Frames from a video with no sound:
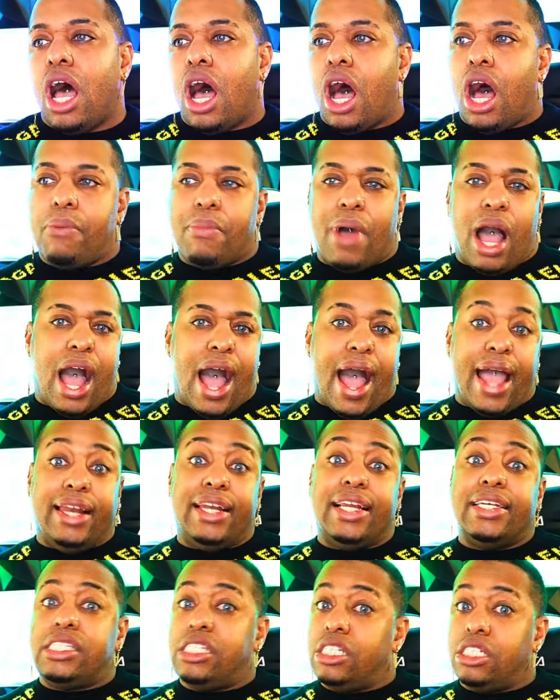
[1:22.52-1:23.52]
I
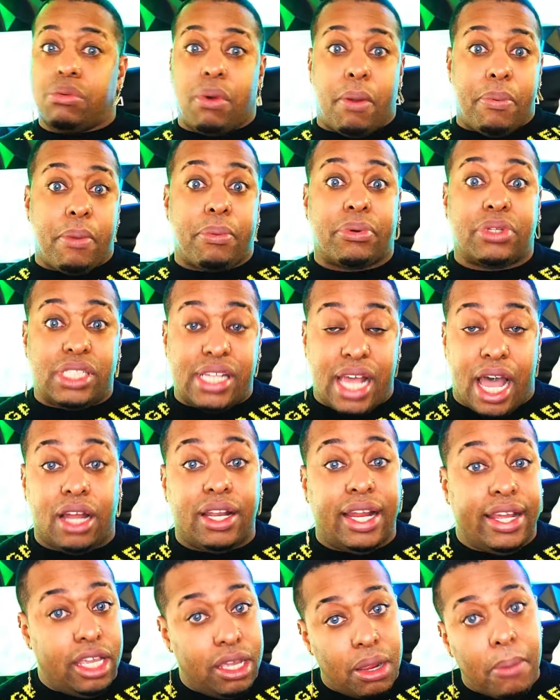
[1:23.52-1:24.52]
listen to what people tell,
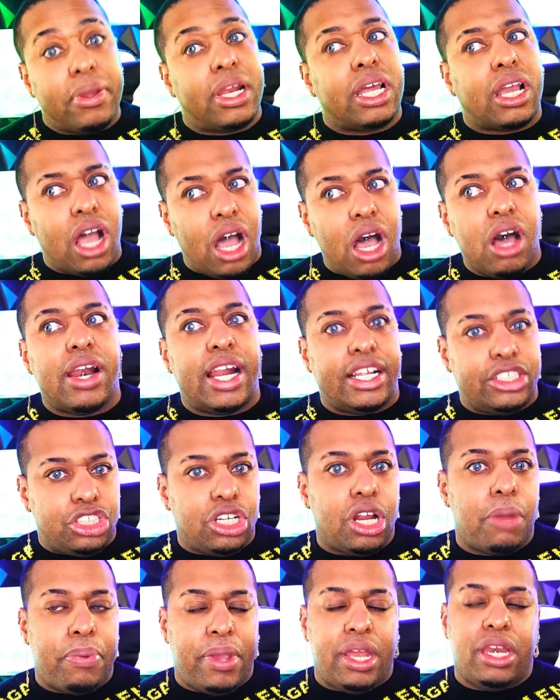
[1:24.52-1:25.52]
like, you'll be like, oh, that's
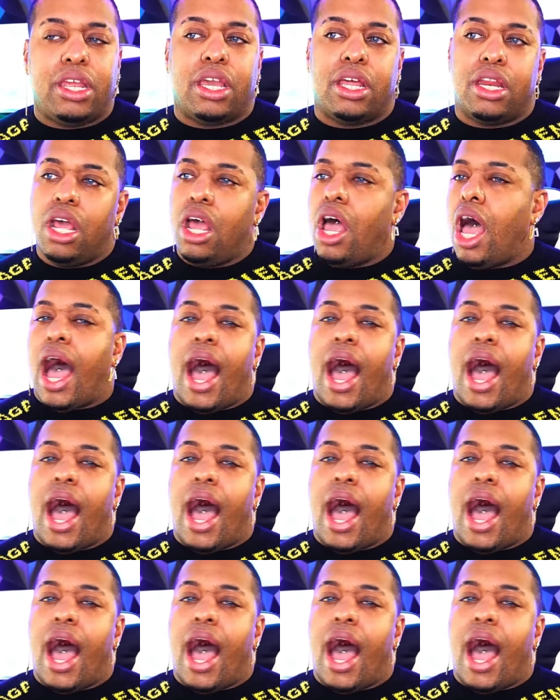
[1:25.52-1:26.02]
your opinion.